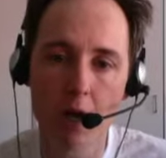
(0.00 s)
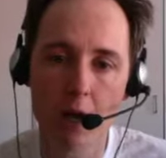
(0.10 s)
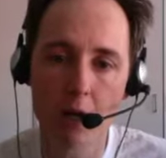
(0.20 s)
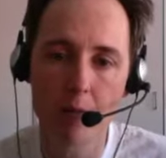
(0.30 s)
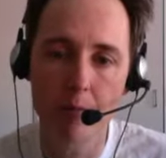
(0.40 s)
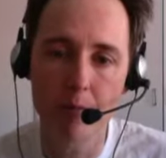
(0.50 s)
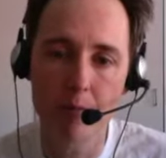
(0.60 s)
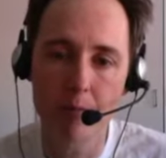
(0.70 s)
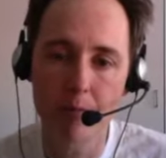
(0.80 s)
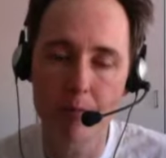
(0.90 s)

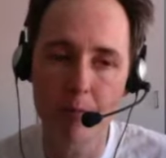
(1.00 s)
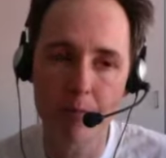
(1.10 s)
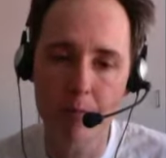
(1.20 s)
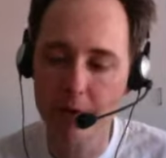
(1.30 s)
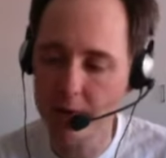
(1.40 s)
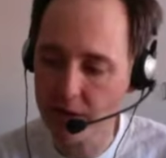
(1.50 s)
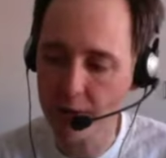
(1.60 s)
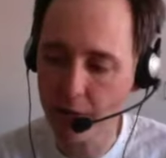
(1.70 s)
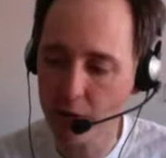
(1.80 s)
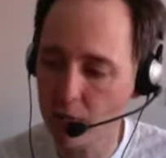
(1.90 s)
That's
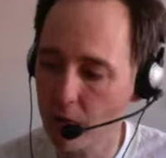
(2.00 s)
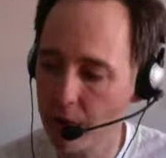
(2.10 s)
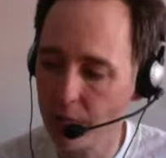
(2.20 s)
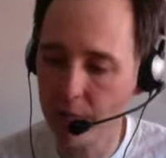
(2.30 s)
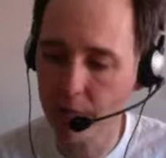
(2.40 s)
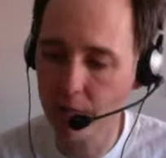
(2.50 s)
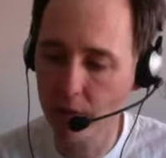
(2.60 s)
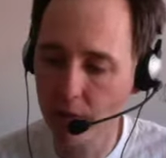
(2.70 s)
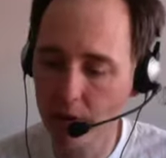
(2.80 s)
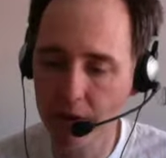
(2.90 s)
something
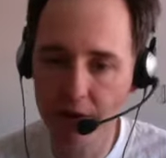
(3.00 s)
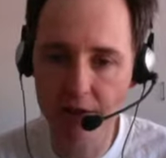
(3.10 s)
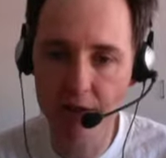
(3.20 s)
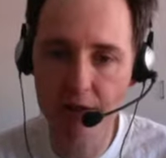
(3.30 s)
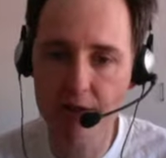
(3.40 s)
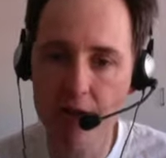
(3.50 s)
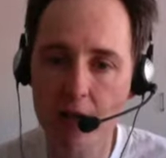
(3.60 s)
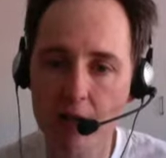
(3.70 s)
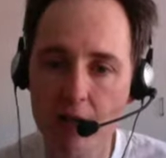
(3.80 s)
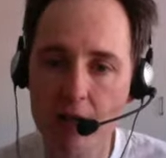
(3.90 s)
you'd test
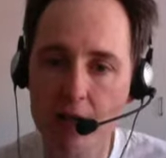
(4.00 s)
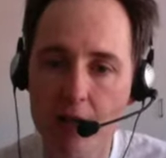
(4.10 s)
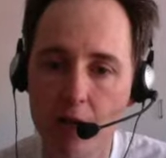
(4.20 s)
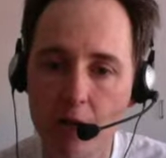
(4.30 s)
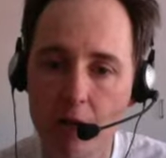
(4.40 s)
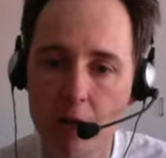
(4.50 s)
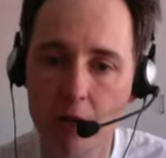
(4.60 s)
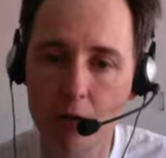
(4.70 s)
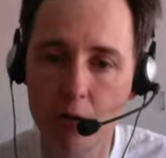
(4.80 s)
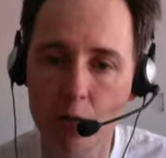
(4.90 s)
out on
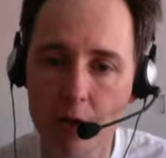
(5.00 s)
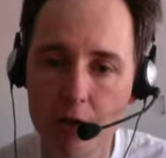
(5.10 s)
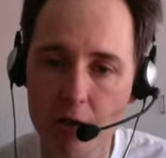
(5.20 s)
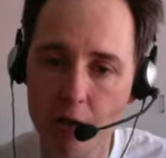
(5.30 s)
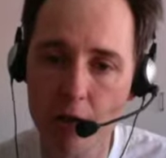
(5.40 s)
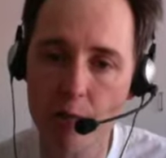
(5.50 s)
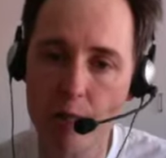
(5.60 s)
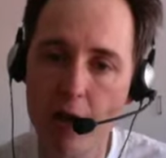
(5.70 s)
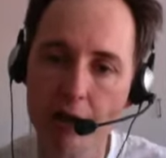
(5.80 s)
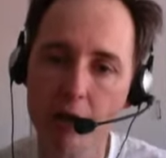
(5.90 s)
an audience on an open
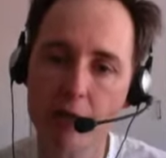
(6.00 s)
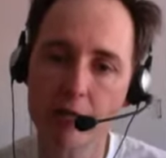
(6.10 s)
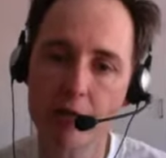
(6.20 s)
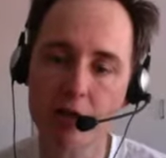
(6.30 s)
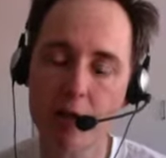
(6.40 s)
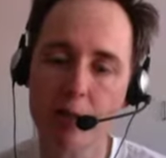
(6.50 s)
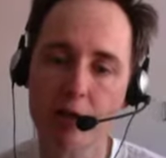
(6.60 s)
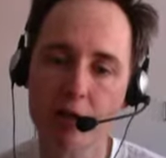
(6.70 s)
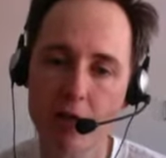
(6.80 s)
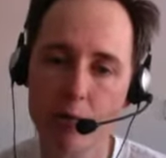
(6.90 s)
mic night, for example,
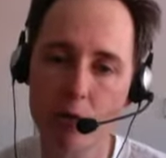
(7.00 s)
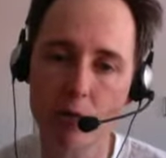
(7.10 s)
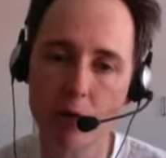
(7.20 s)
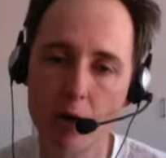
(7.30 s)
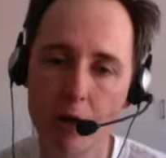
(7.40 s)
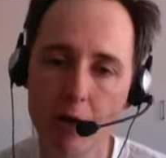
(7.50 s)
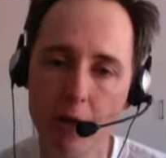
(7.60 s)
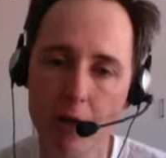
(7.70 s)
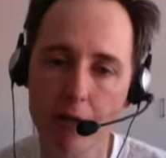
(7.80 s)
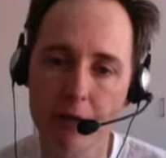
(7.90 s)
and see whether or not
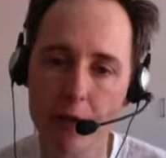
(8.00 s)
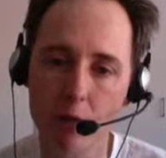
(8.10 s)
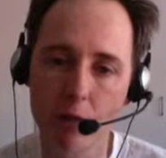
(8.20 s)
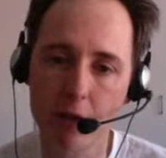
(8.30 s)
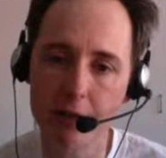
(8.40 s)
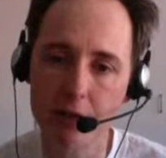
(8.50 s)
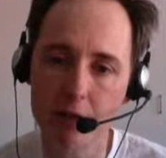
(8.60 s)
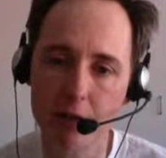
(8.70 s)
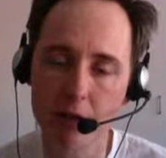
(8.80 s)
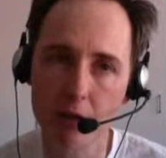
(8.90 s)
they could relate to
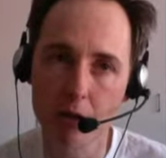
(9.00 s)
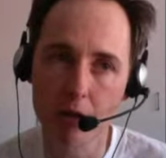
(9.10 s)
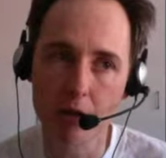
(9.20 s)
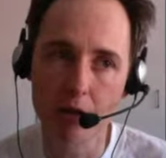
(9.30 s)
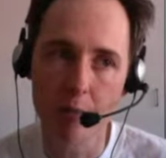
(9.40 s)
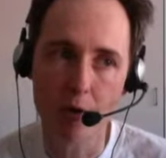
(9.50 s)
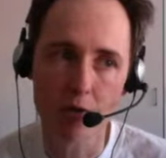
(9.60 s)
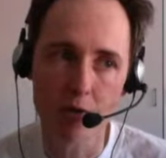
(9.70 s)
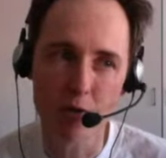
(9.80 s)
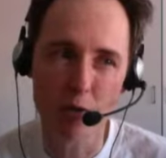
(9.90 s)
the
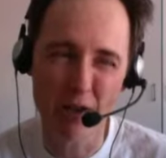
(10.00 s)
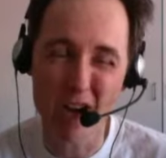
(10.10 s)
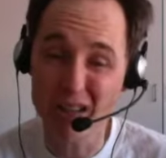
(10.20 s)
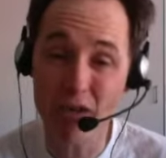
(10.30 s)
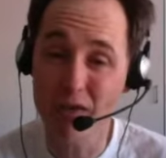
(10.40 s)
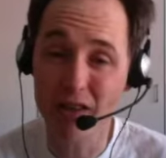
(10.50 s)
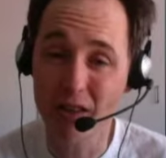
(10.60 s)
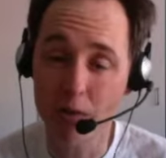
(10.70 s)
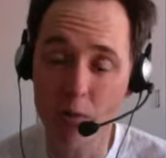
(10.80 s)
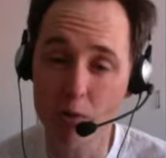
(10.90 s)
poster story. I don't think
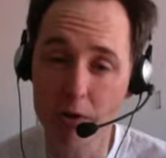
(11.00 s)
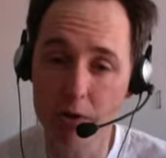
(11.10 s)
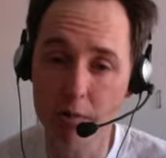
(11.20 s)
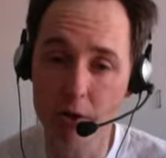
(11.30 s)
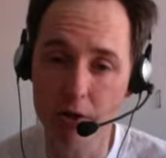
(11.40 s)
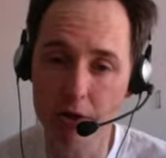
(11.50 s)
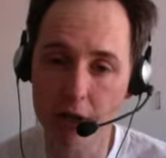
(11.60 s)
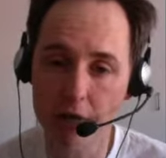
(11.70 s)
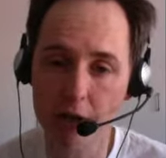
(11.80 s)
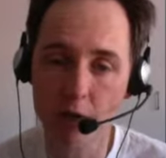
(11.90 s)
they would, personally.
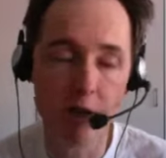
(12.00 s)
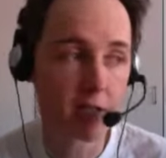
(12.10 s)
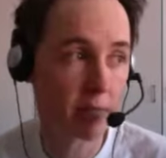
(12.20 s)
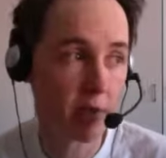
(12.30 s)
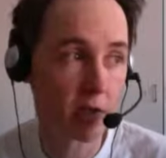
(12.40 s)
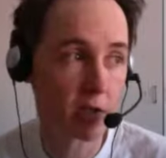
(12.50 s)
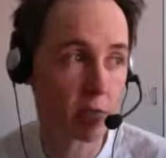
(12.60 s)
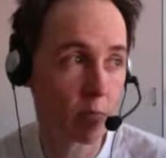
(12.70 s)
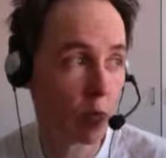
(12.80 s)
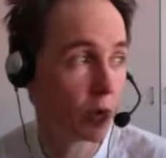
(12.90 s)
I think you need something
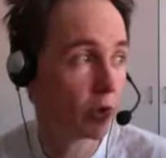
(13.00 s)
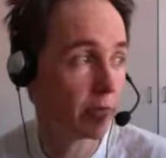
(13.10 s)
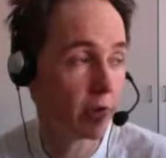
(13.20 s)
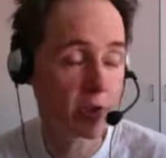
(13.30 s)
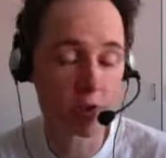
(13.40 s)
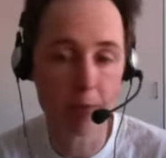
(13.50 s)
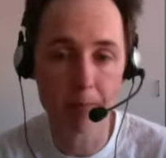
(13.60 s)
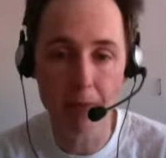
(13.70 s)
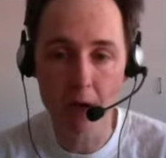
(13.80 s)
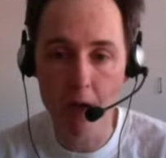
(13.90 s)
that's more universal.
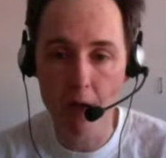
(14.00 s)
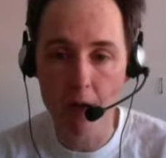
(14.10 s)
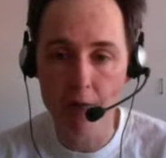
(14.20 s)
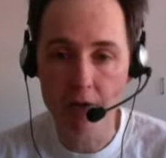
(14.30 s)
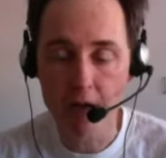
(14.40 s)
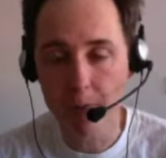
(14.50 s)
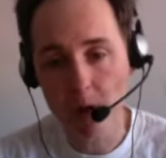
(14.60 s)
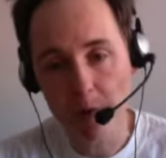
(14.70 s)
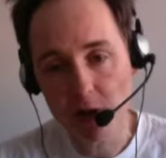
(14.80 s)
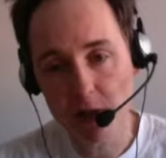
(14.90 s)
For example,
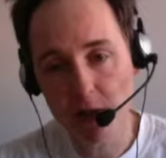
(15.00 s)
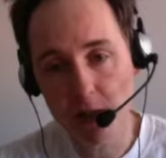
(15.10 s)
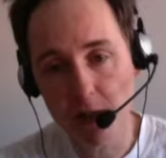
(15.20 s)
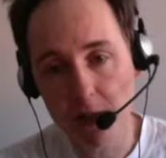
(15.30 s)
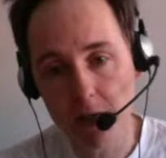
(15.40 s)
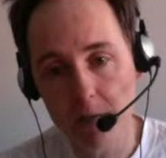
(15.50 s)
I mentioned the